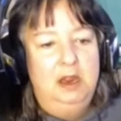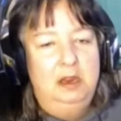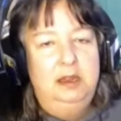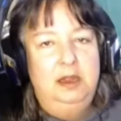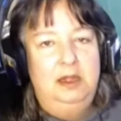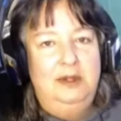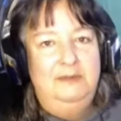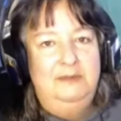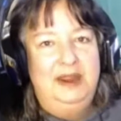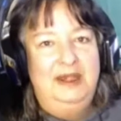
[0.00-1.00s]
You know what I
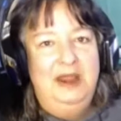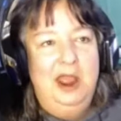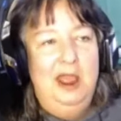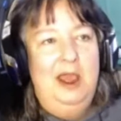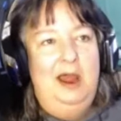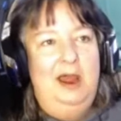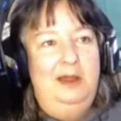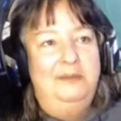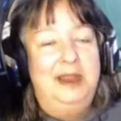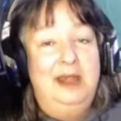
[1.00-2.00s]
mean?
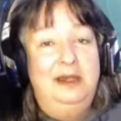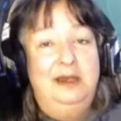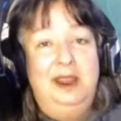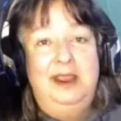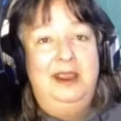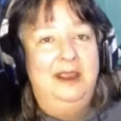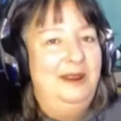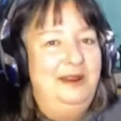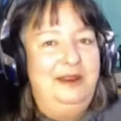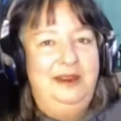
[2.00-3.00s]
Kind of like
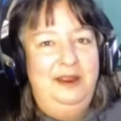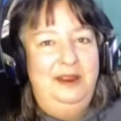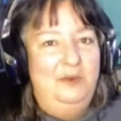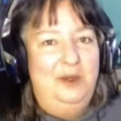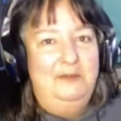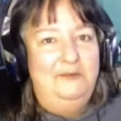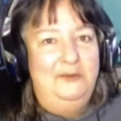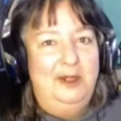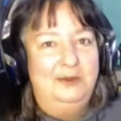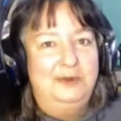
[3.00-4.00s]
one of my
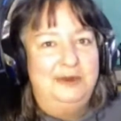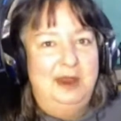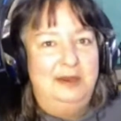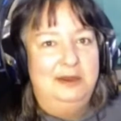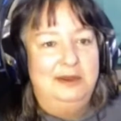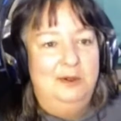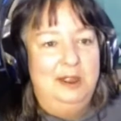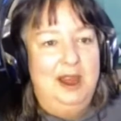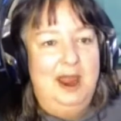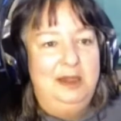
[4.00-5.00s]
friends was telling a
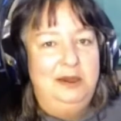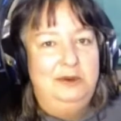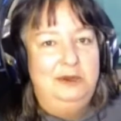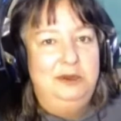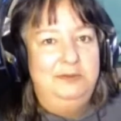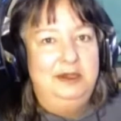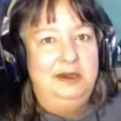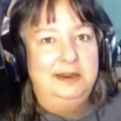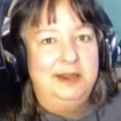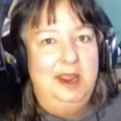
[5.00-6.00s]
story on YouTube, and
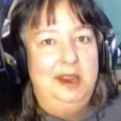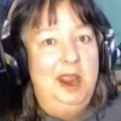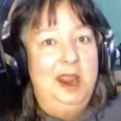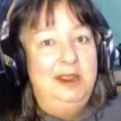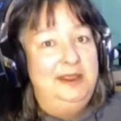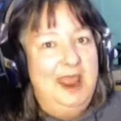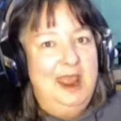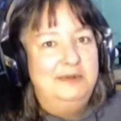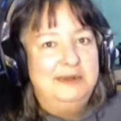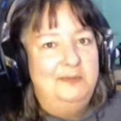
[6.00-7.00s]
he's like, yeah, I
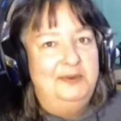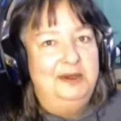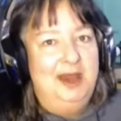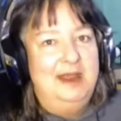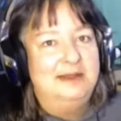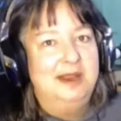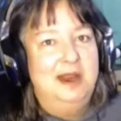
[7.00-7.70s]
was up in Alaska.